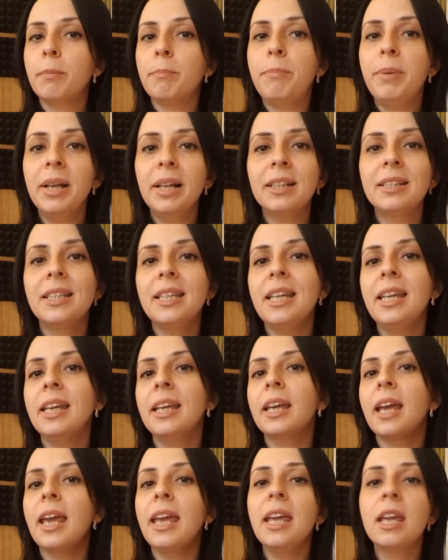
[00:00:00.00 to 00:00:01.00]

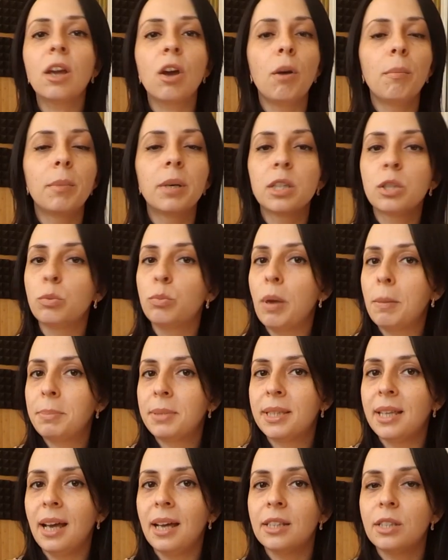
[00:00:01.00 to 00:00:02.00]
building e-commerce
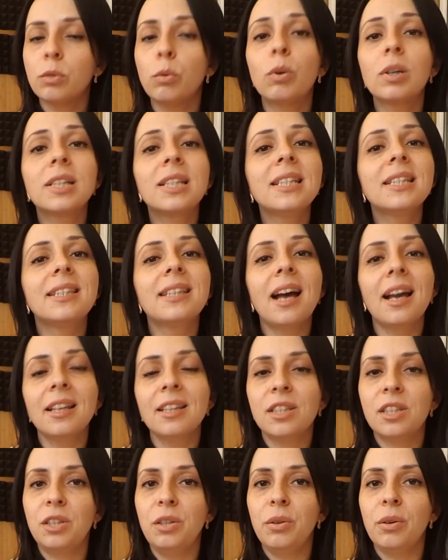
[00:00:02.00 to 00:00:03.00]
websites, or
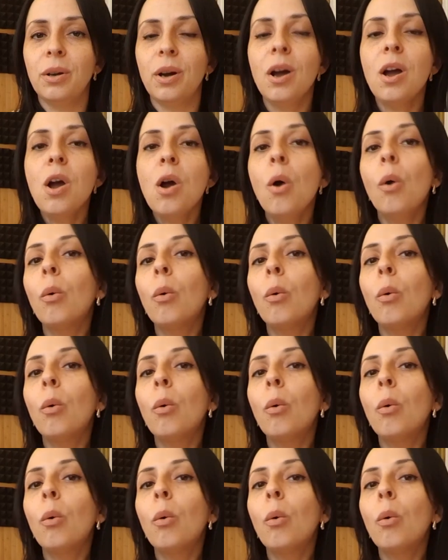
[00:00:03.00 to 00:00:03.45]
design studio,